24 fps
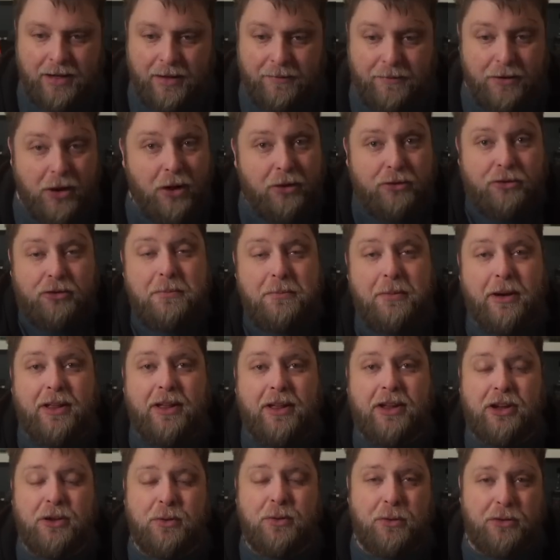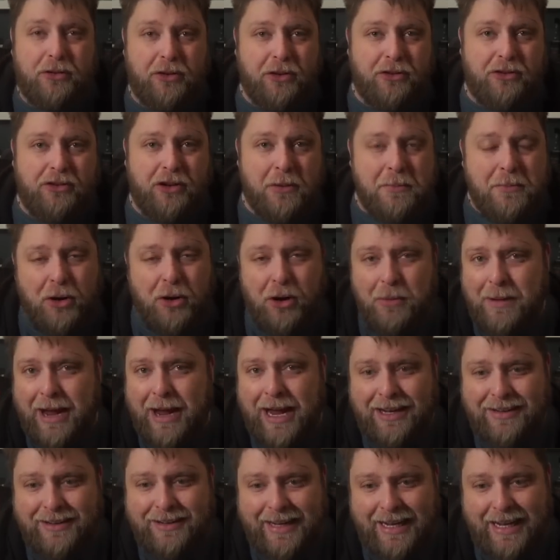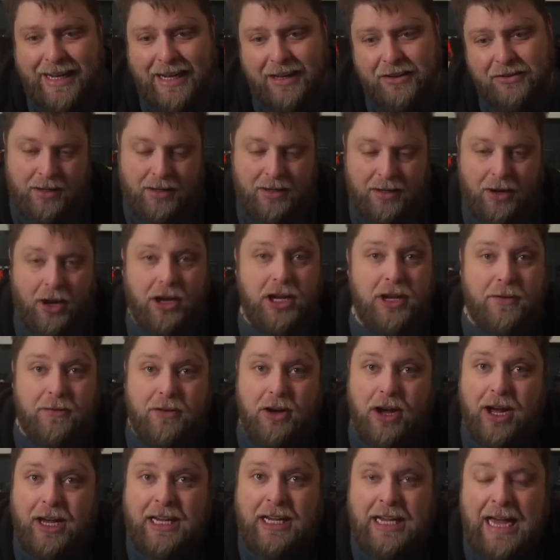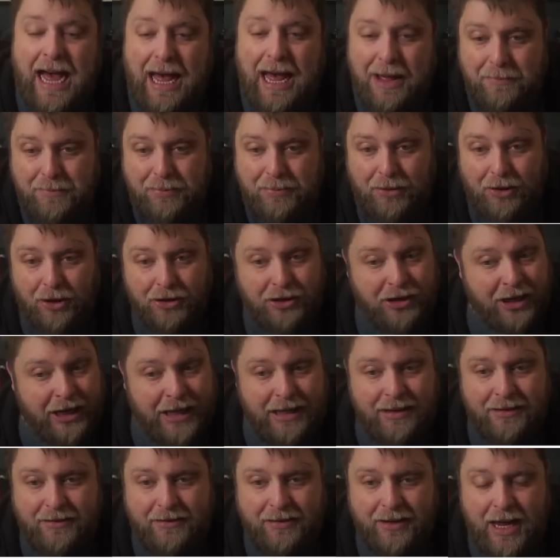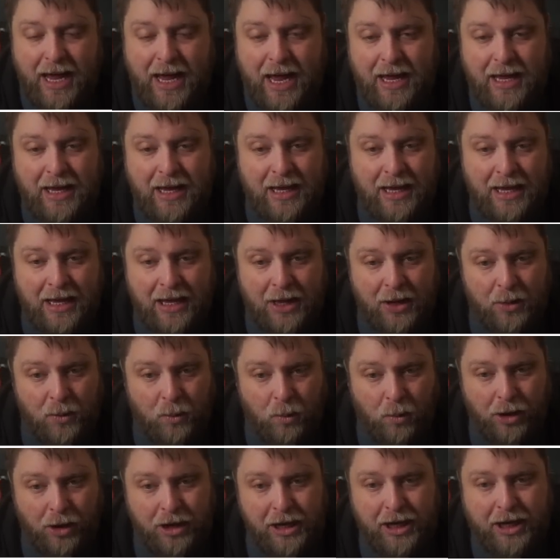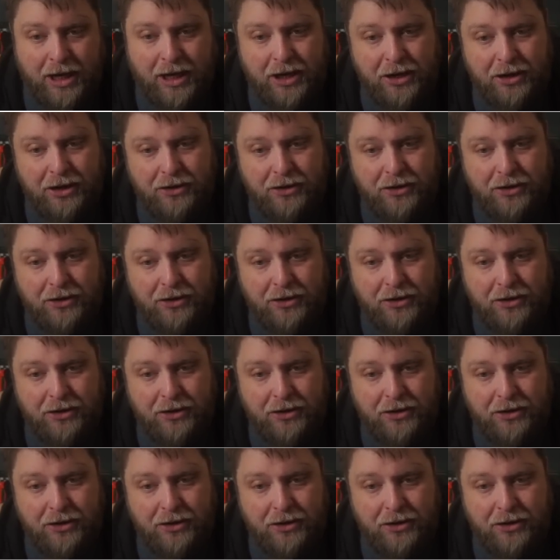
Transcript: If you're somebody that uses your mobile data or you've got a cap on your internet, what you can